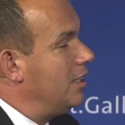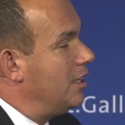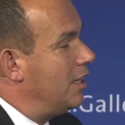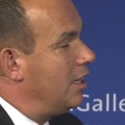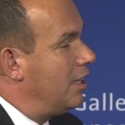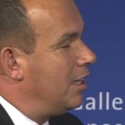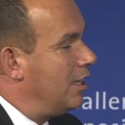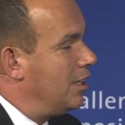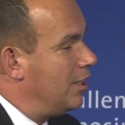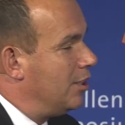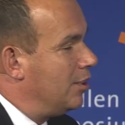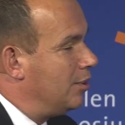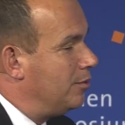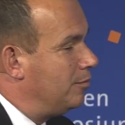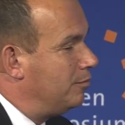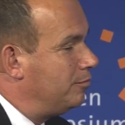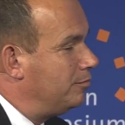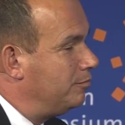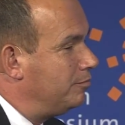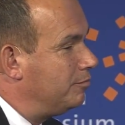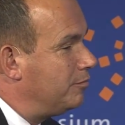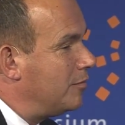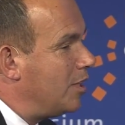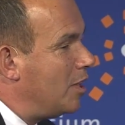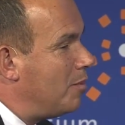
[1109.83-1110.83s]

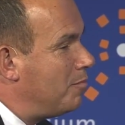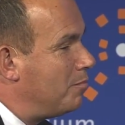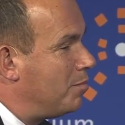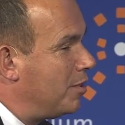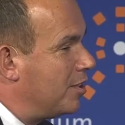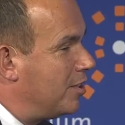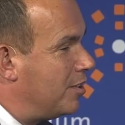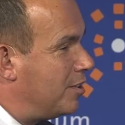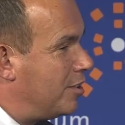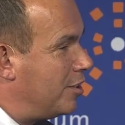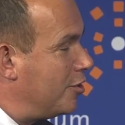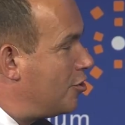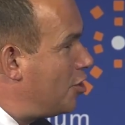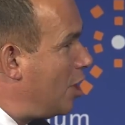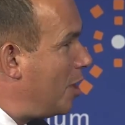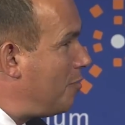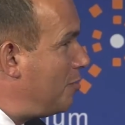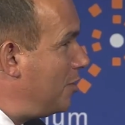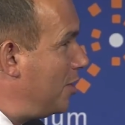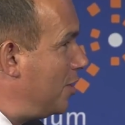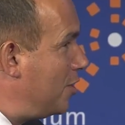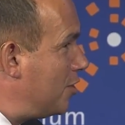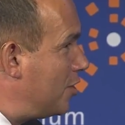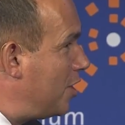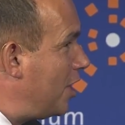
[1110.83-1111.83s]
But the
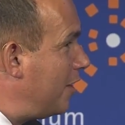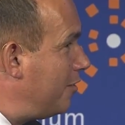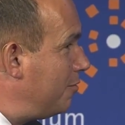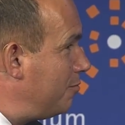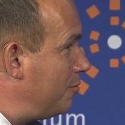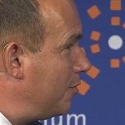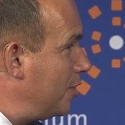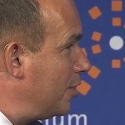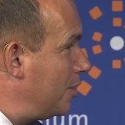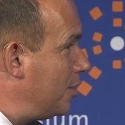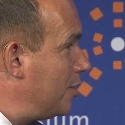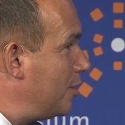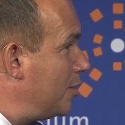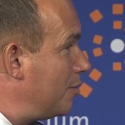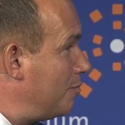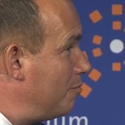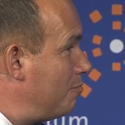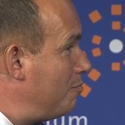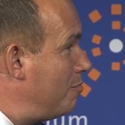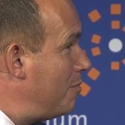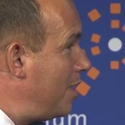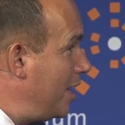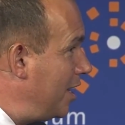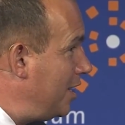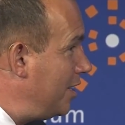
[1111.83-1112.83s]
Japanese government
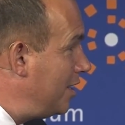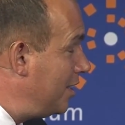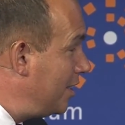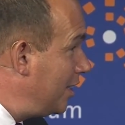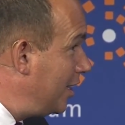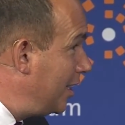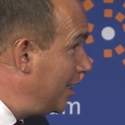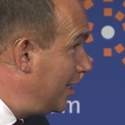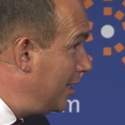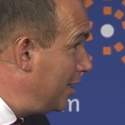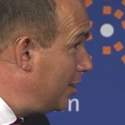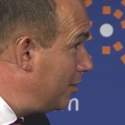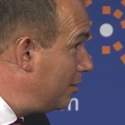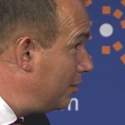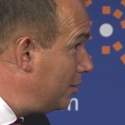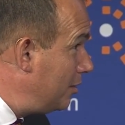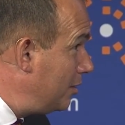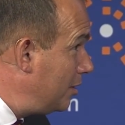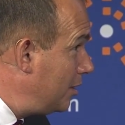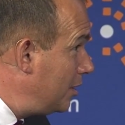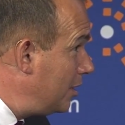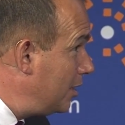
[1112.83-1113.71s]
made it illegal.